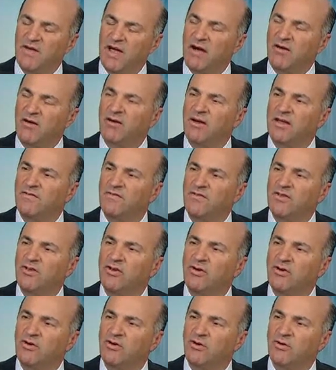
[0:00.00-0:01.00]
very
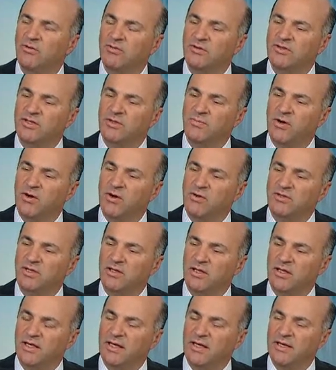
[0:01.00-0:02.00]
few
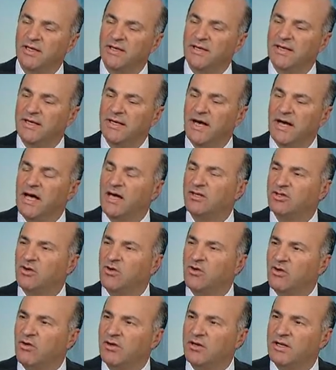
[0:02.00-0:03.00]
supposedly
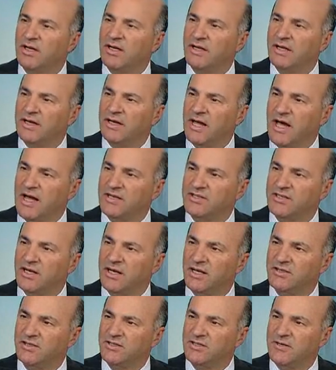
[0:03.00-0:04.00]
uncorrelated
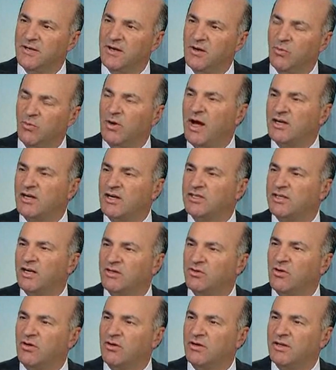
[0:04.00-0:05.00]
assets were
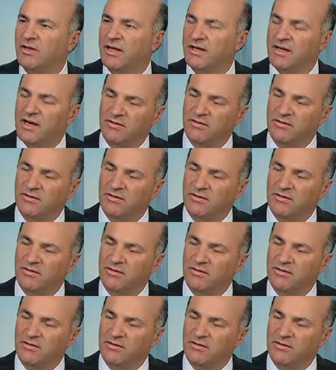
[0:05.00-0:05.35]
actually uncorrelated.